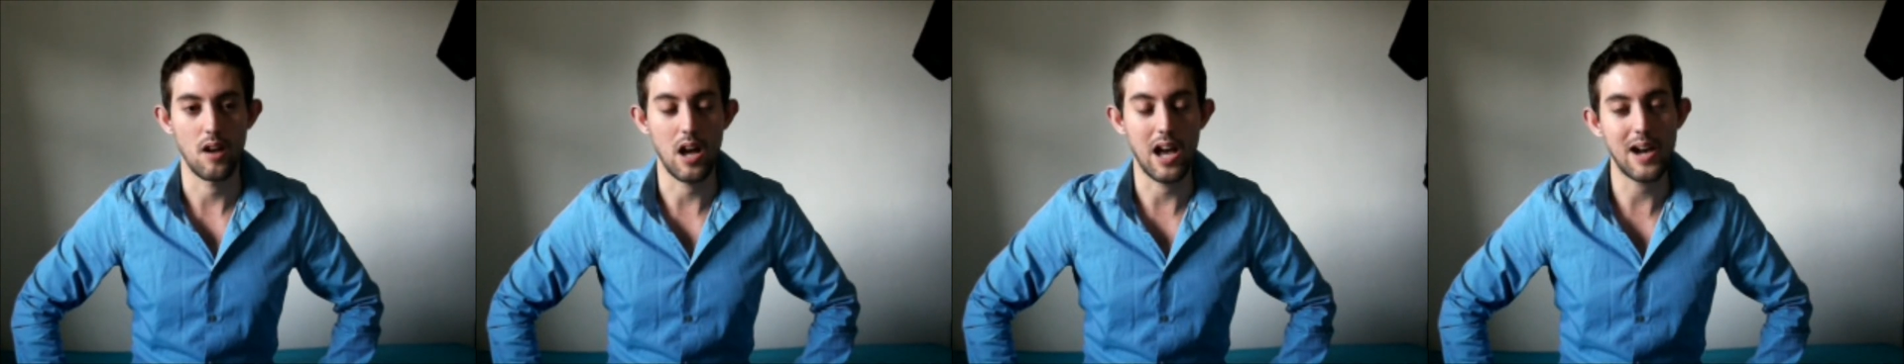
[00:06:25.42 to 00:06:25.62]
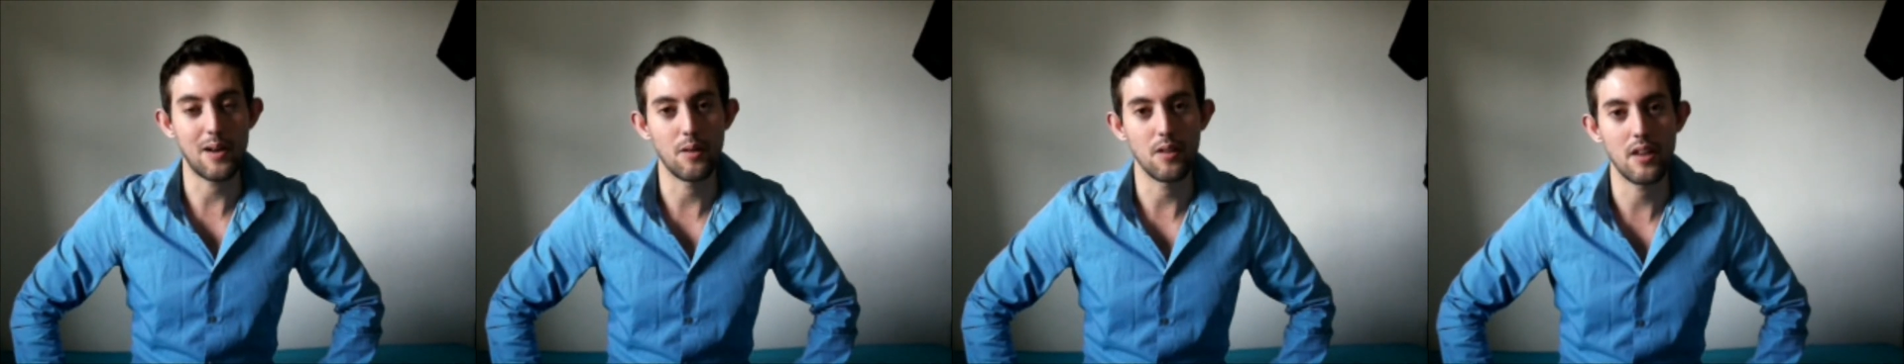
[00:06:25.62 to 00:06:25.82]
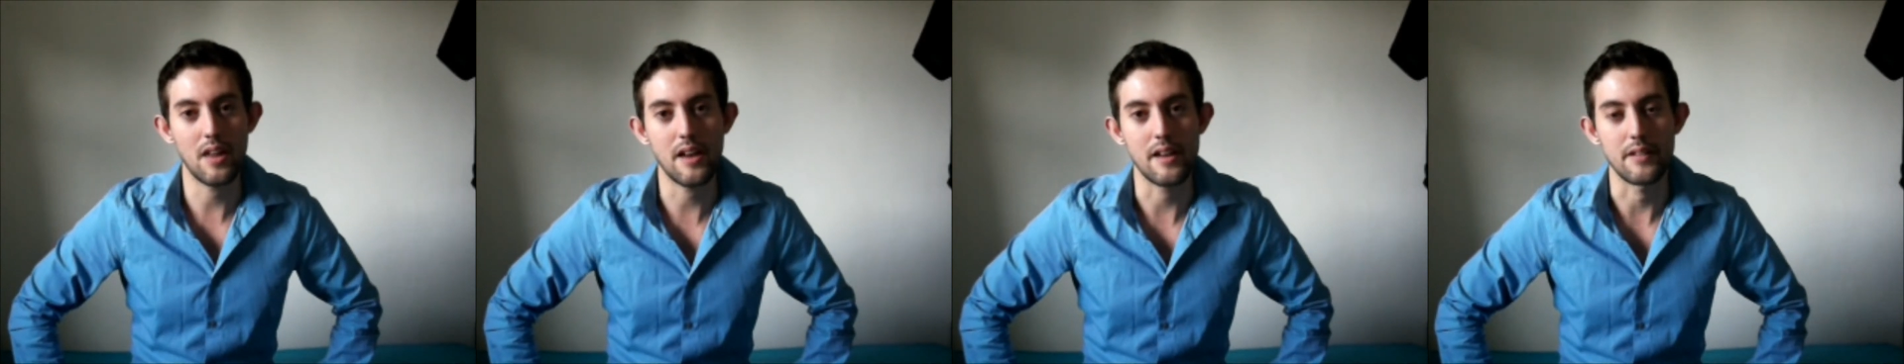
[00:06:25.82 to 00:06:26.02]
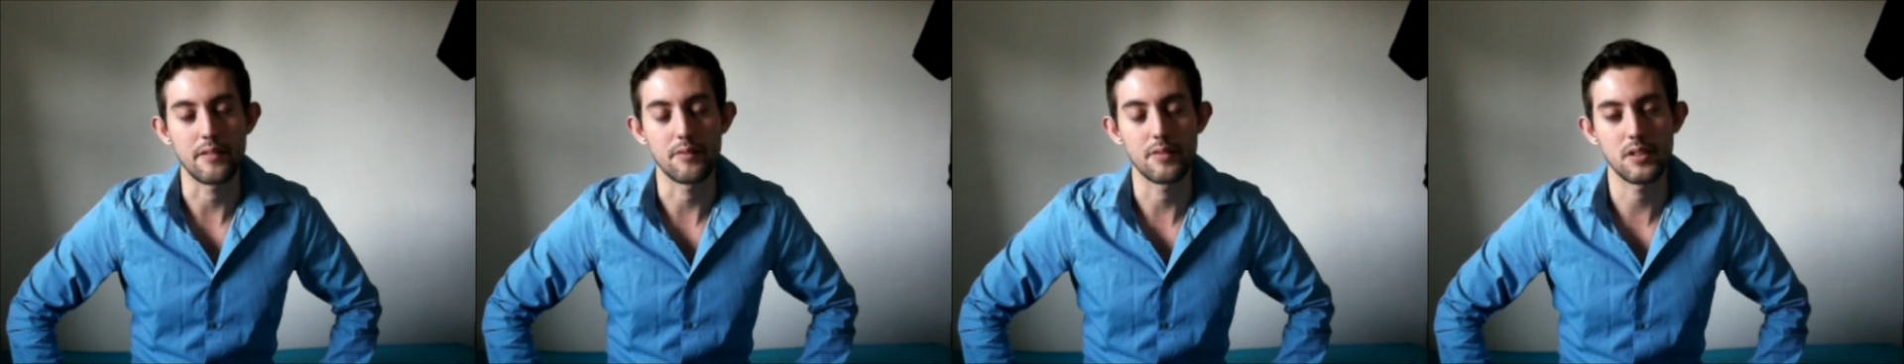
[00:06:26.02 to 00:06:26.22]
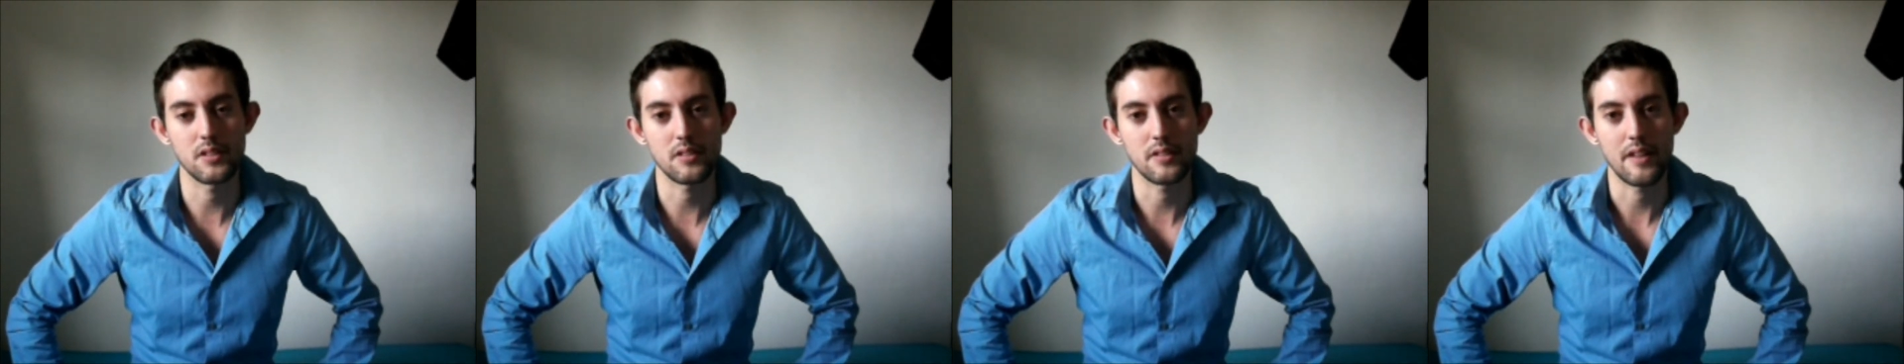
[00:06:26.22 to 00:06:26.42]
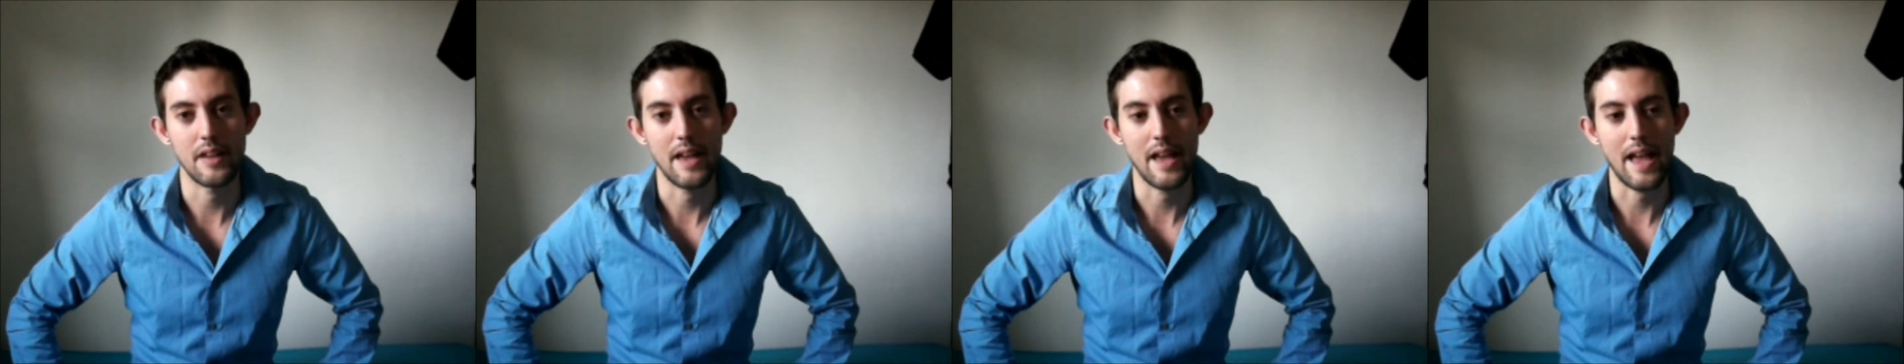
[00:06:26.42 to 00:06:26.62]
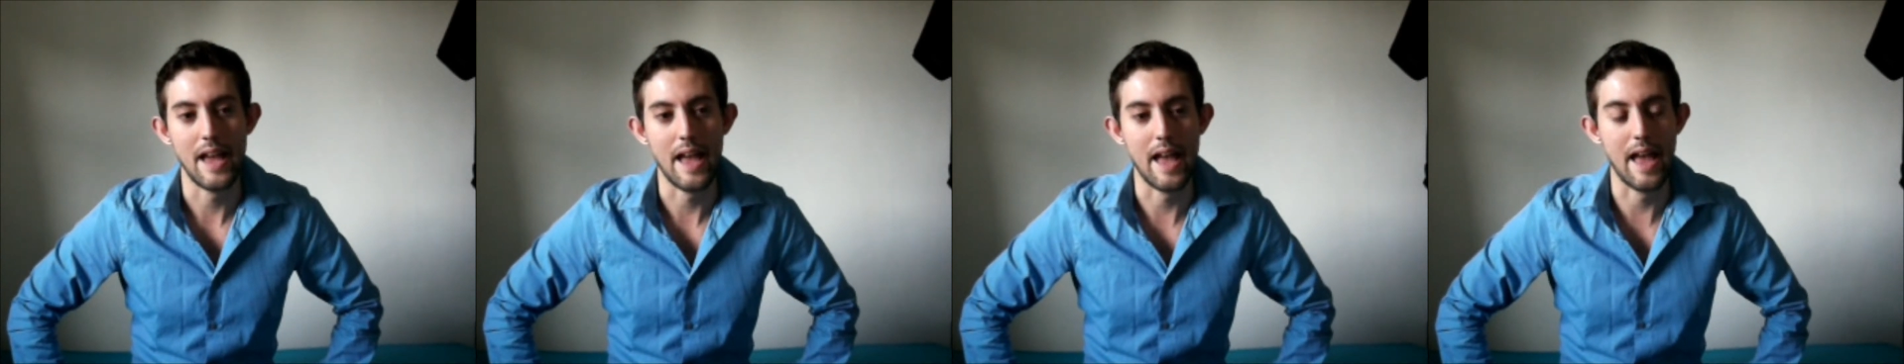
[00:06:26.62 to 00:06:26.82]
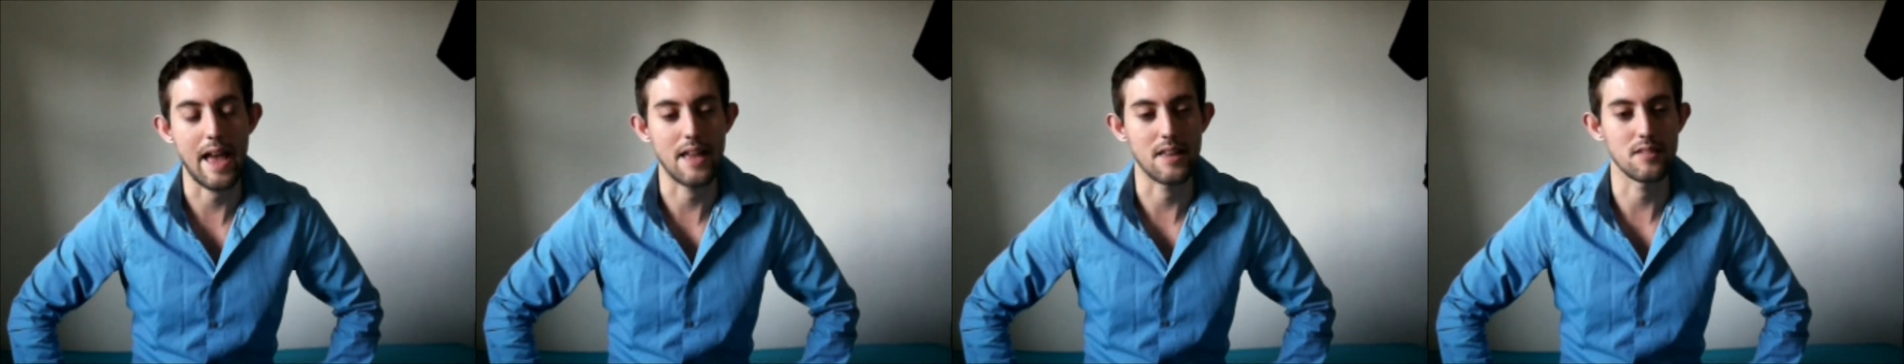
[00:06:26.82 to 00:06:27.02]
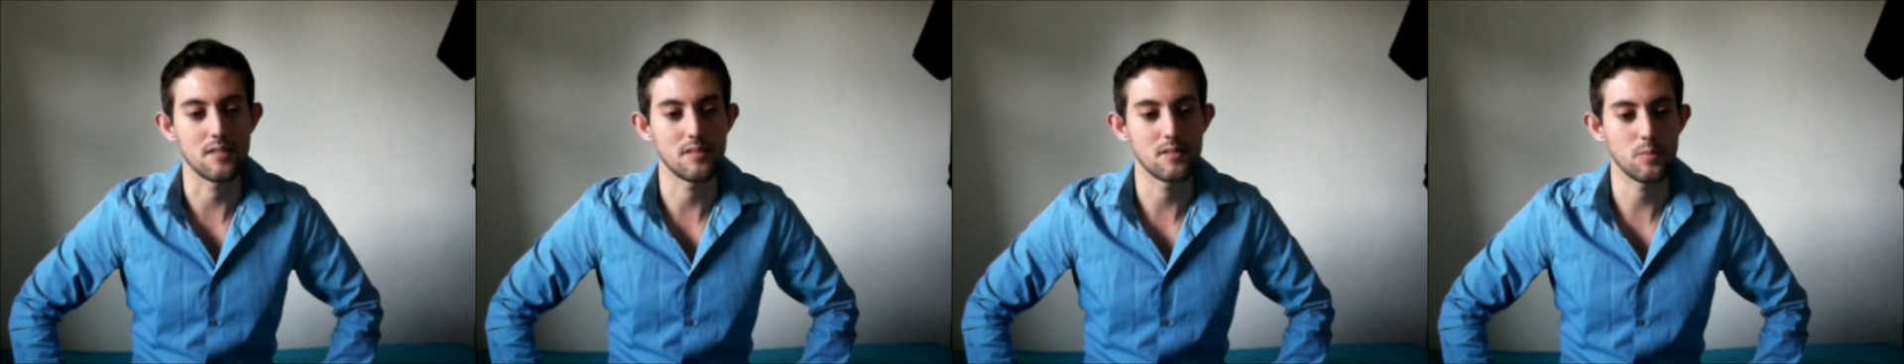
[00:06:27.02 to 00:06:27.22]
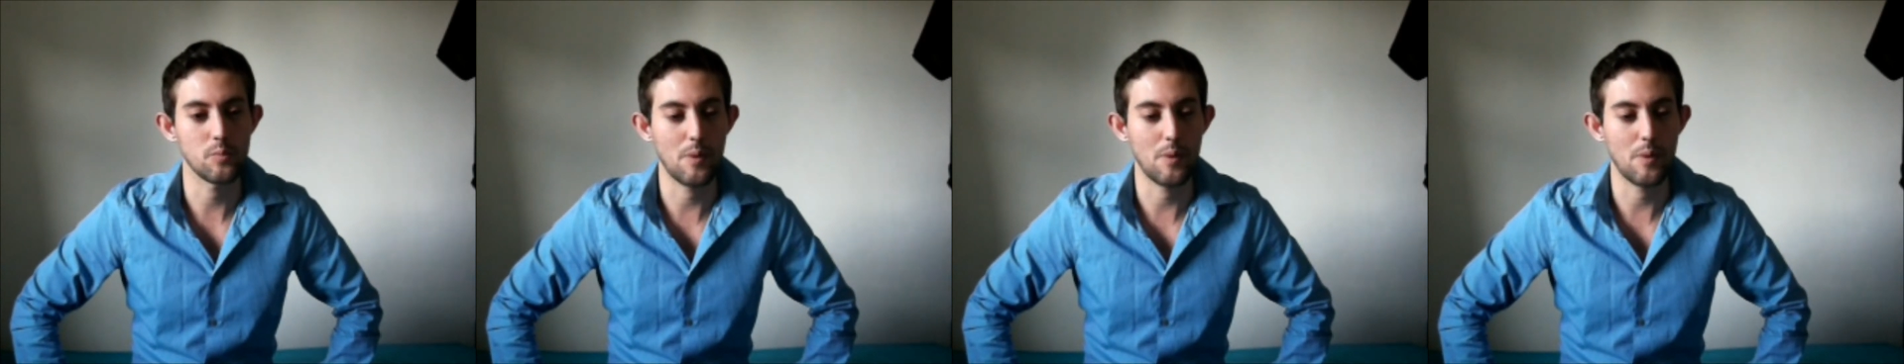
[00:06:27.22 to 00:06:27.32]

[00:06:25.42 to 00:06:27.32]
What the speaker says: our lives. And